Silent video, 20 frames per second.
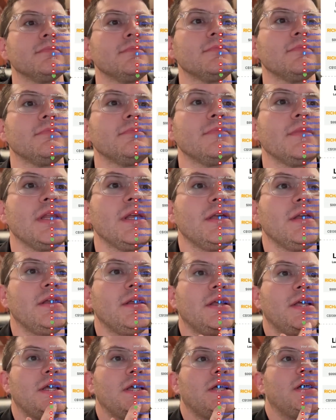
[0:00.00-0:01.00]
I
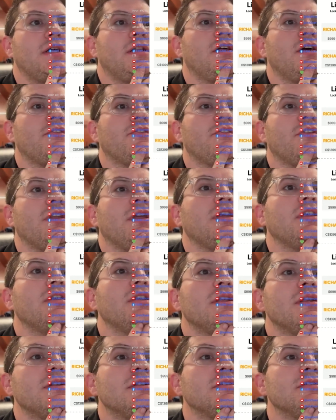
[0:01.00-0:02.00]
lost a date.
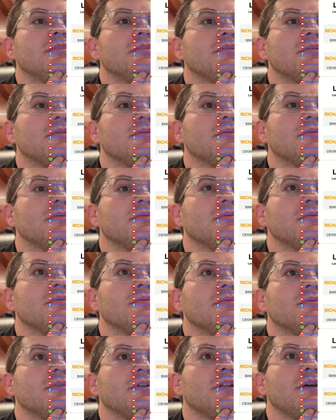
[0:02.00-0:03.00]

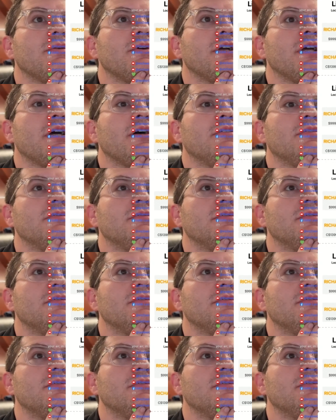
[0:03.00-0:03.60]
Where'd that one go?